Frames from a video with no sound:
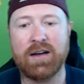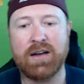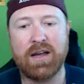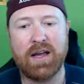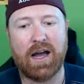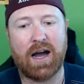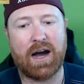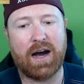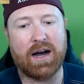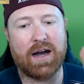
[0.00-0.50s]

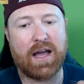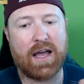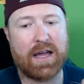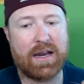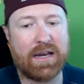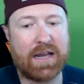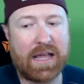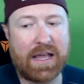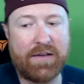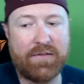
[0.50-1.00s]

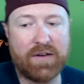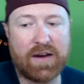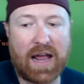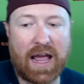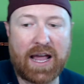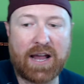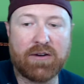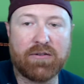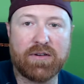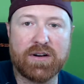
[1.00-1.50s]
and even
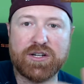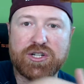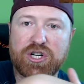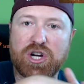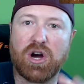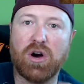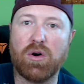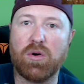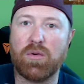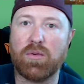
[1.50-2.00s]
Angry
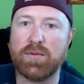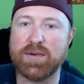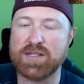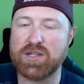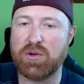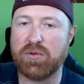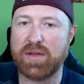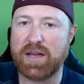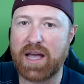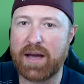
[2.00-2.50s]
Joe was
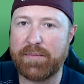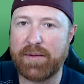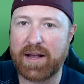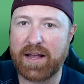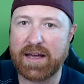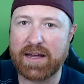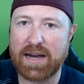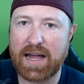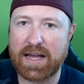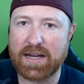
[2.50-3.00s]
only coming
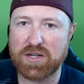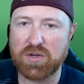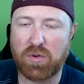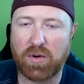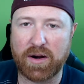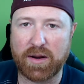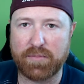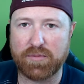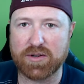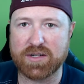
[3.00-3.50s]
in at
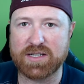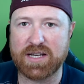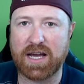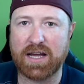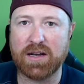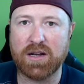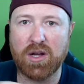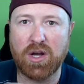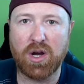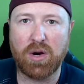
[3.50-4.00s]
20%
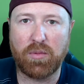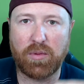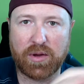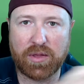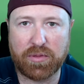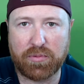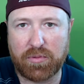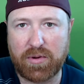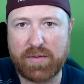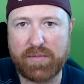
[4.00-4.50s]
with
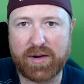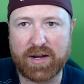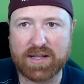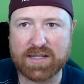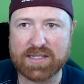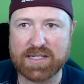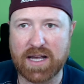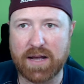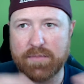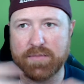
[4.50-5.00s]
3 million
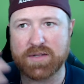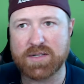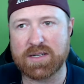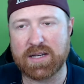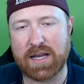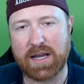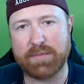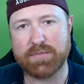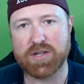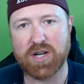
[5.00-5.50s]
subs, to
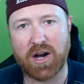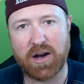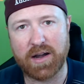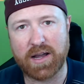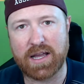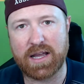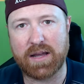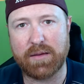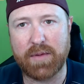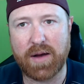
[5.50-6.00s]
him
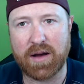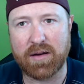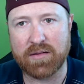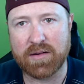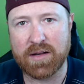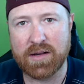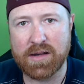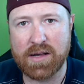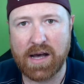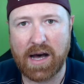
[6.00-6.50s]
talking about
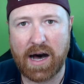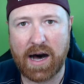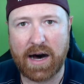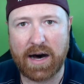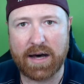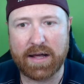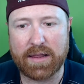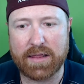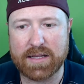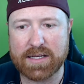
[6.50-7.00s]

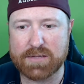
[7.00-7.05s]
this